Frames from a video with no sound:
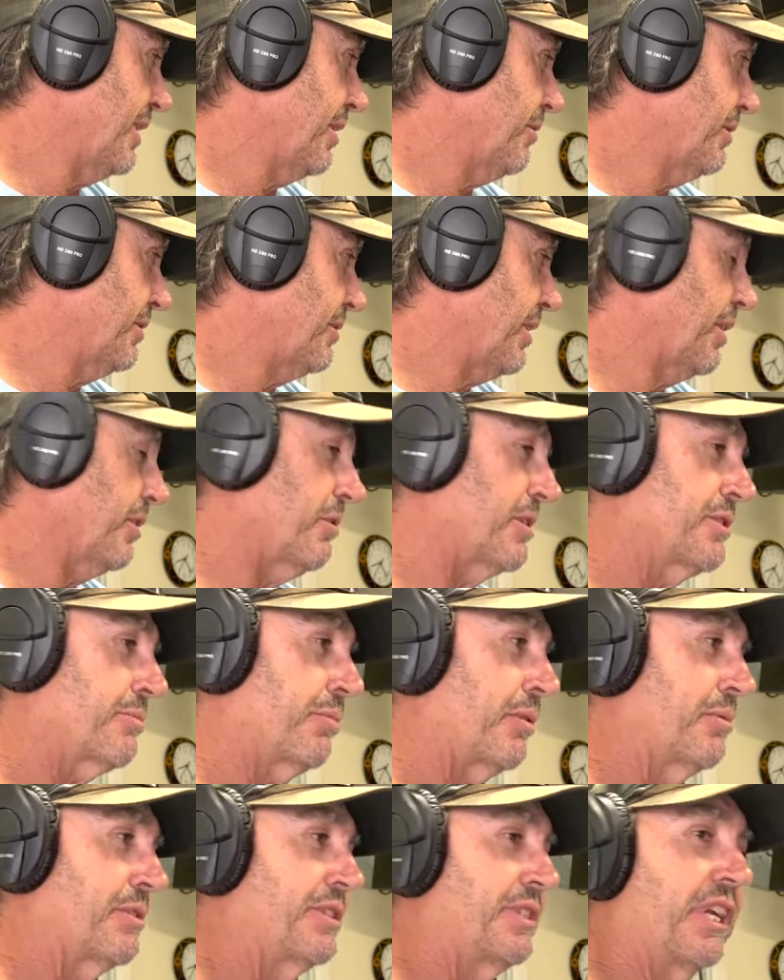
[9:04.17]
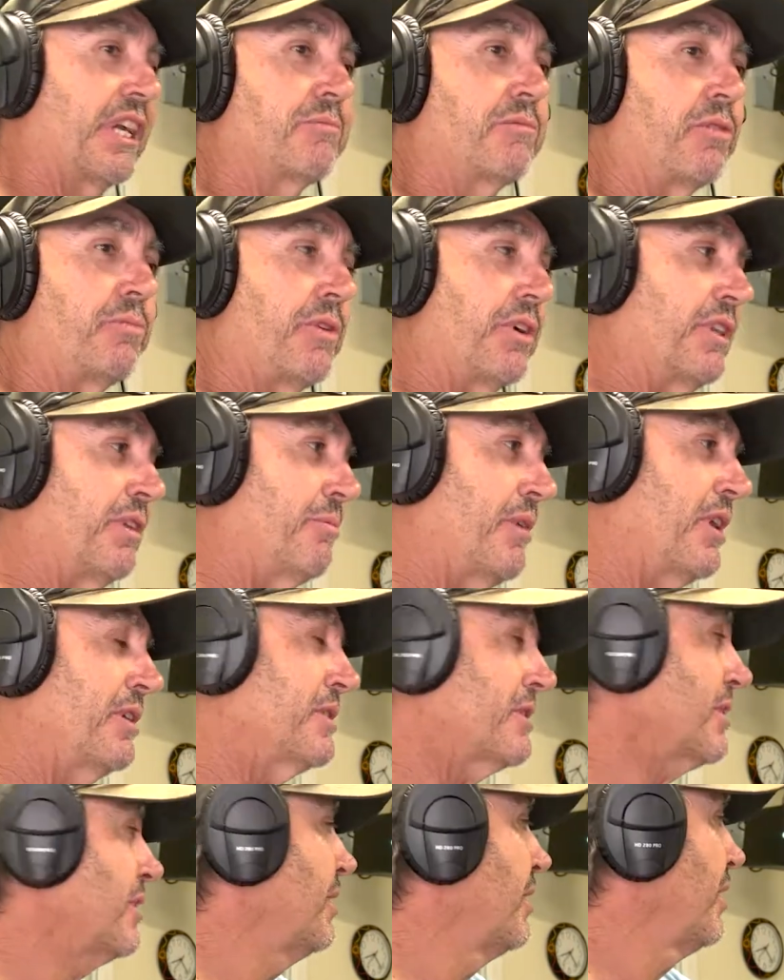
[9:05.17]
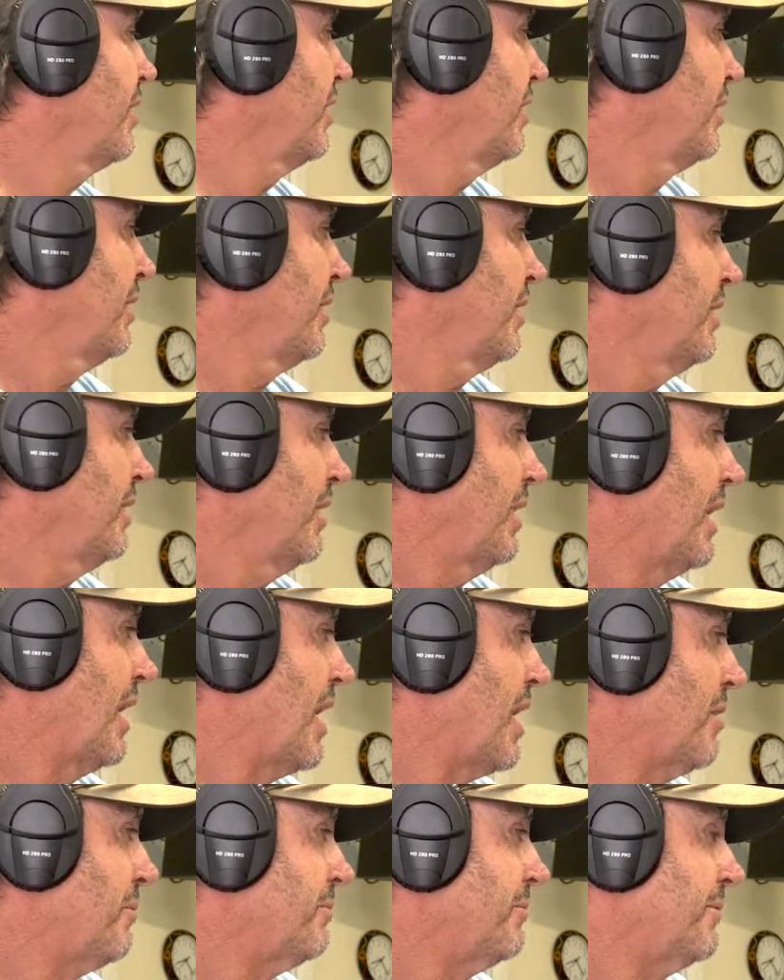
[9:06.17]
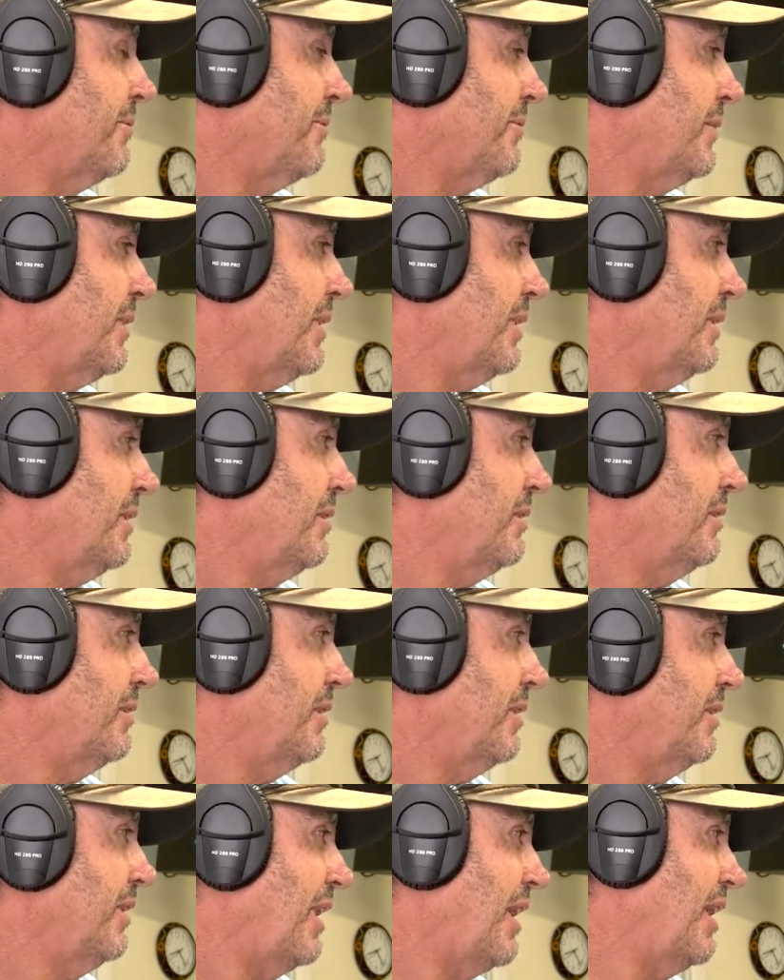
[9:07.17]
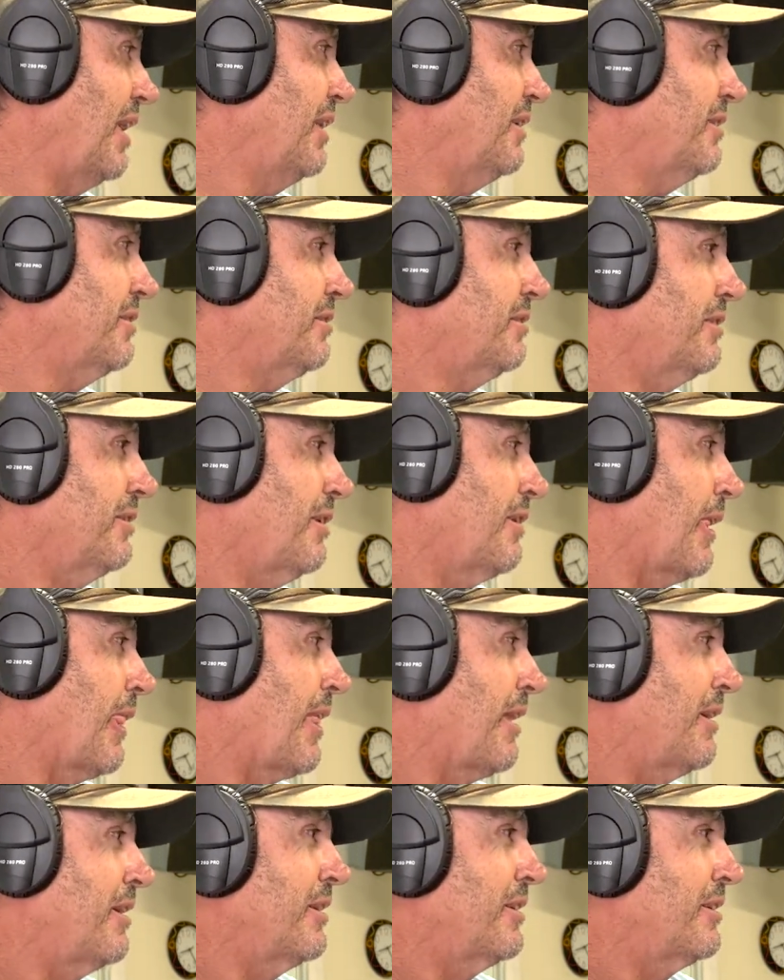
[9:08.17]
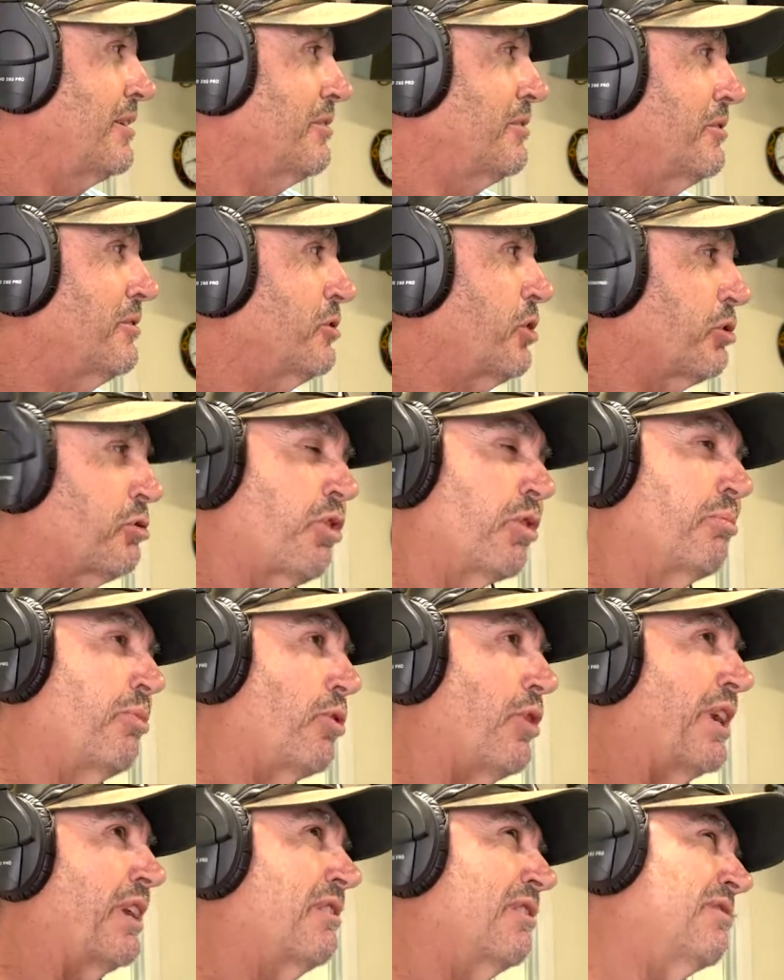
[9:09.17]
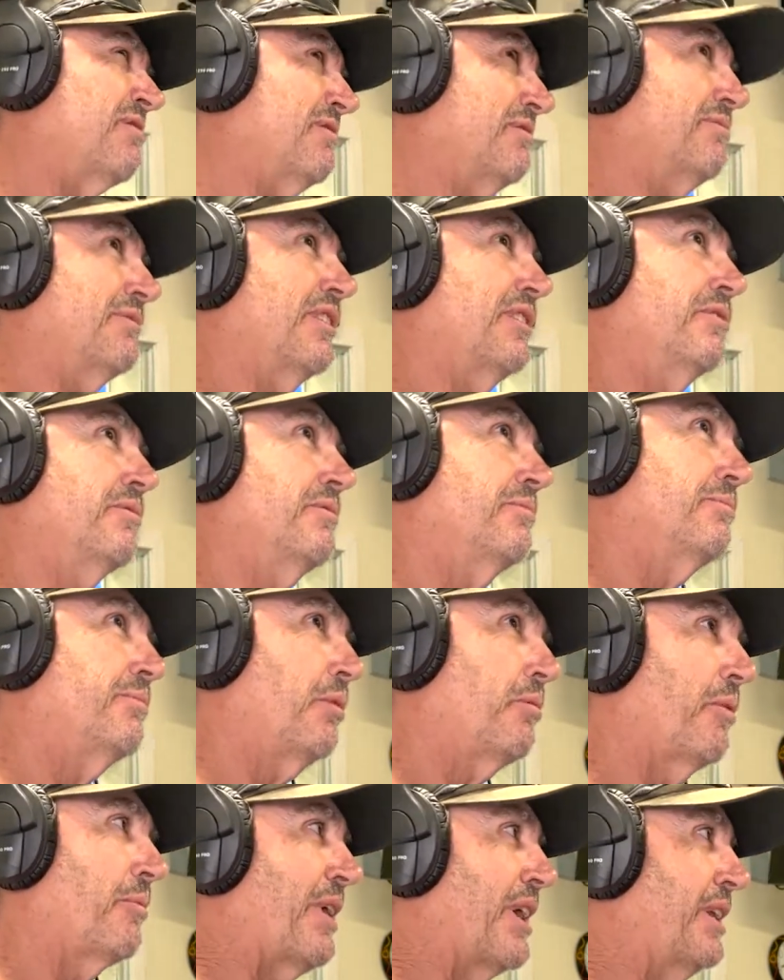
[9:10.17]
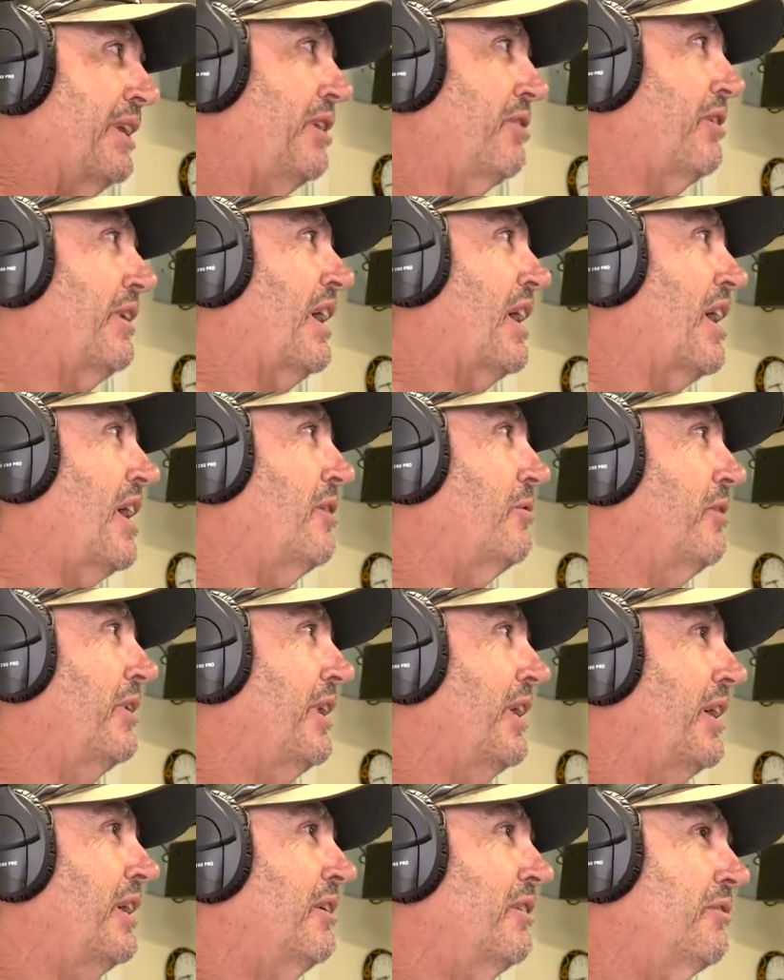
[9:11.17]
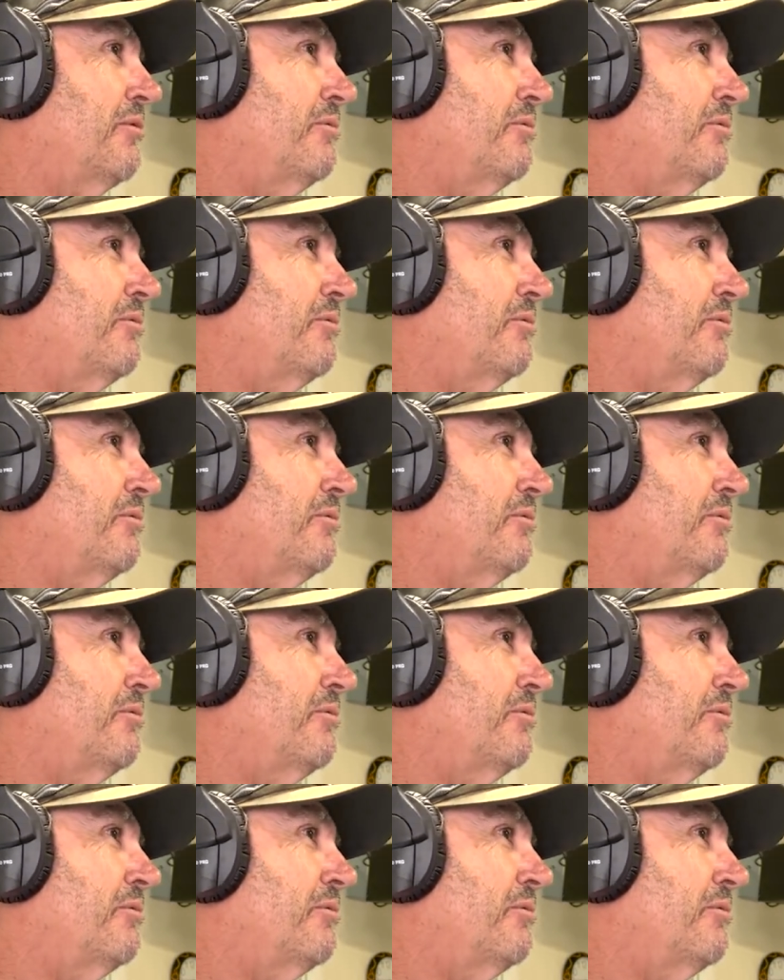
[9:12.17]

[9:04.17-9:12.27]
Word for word: No the other ones probably stick in my mind the most. Um, and got to a point probably about a year ago where